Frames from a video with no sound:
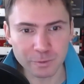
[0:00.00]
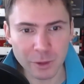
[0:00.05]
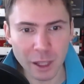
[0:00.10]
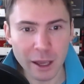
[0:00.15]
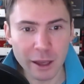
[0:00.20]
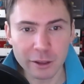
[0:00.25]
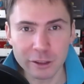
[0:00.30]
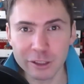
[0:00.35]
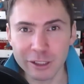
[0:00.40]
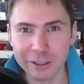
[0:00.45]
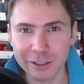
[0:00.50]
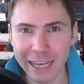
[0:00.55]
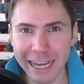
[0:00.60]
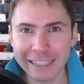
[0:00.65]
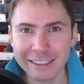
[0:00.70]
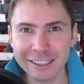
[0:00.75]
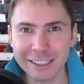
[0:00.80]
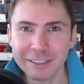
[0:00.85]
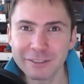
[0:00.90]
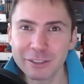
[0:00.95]
So
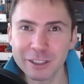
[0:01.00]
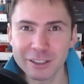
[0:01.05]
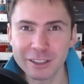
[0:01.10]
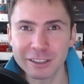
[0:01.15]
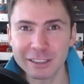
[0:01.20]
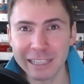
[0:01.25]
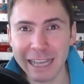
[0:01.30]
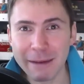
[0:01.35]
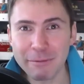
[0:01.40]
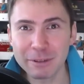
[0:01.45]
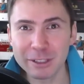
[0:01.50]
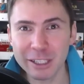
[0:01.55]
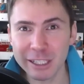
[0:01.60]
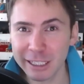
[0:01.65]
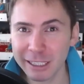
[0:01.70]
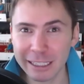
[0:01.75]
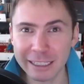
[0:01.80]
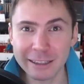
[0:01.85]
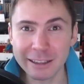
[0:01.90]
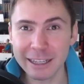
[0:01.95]
that's it for this episode.
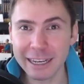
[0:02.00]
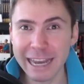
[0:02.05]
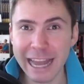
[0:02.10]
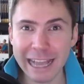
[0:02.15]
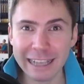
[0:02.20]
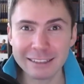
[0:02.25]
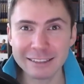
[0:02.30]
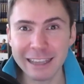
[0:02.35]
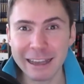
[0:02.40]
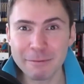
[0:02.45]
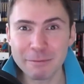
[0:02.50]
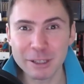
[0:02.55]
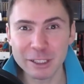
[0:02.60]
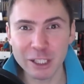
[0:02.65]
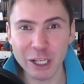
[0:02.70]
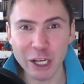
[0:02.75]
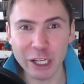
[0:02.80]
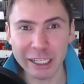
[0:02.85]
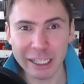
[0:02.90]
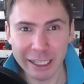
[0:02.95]
In the next
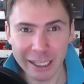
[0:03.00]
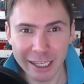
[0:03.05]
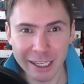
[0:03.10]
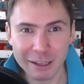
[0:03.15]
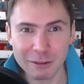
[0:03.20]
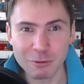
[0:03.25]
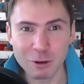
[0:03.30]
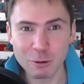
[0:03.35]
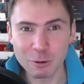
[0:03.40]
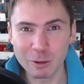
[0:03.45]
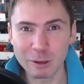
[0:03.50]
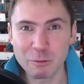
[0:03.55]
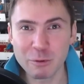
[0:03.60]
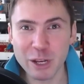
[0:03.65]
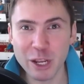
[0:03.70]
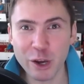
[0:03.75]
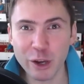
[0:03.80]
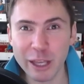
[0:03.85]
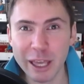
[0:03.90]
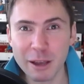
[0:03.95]
episode, we will be
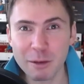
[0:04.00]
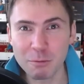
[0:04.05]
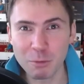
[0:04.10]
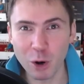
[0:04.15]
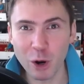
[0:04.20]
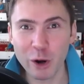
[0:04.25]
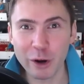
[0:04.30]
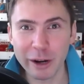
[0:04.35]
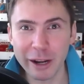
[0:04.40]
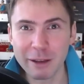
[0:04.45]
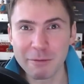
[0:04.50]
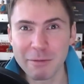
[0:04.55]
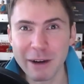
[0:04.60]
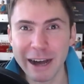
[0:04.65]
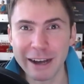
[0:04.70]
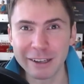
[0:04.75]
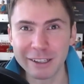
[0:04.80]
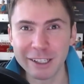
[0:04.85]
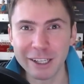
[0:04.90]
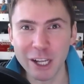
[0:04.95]
talking more
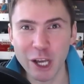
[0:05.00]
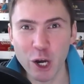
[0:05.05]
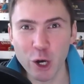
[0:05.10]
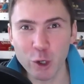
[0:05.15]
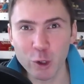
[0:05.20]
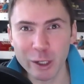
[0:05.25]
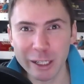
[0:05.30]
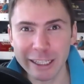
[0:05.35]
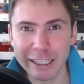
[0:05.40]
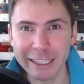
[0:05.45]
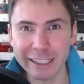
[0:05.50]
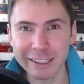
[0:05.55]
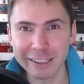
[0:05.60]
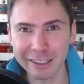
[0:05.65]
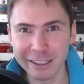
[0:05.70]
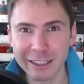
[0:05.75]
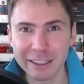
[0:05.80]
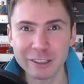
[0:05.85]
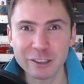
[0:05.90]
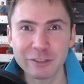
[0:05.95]
about Node in
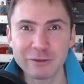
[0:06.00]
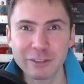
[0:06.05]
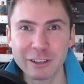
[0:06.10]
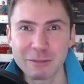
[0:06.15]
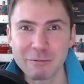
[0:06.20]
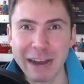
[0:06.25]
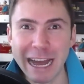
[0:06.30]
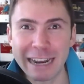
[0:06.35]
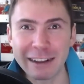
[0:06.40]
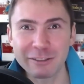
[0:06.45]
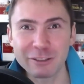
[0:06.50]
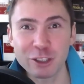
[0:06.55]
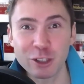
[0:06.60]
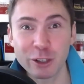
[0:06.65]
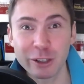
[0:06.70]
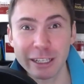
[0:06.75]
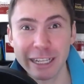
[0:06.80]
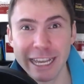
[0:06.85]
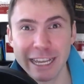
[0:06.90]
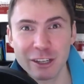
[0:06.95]
the format of short
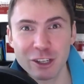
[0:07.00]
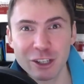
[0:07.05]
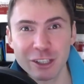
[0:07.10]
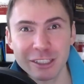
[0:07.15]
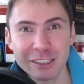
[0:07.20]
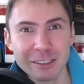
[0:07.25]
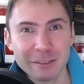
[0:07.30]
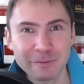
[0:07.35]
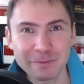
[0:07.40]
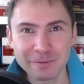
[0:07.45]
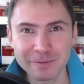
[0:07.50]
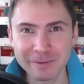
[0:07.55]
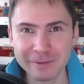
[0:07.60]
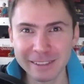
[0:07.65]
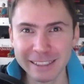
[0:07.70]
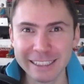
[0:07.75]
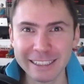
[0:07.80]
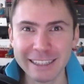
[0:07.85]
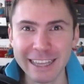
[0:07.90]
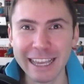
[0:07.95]
lectures.
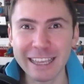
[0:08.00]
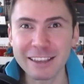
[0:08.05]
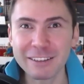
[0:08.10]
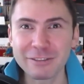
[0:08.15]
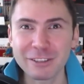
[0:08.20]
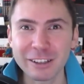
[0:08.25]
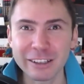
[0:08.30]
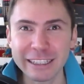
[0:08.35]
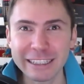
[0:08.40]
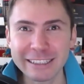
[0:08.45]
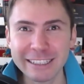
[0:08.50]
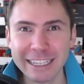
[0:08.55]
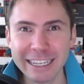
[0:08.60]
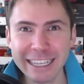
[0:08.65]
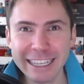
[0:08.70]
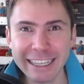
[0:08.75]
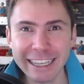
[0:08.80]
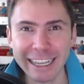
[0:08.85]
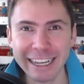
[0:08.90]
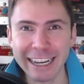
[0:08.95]
Thank you for
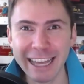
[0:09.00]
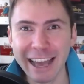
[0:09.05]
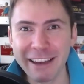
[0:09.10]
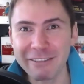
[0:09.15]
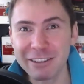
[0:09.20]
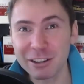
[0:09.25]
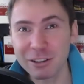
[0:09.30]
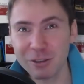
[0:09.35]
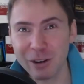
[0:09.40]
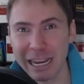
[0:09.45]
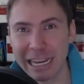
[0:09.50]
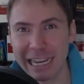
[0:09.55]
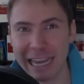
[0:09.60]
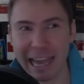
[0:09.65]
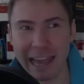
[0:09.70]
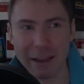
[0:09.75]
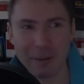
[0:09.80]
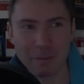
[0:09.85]
listening and have a great day.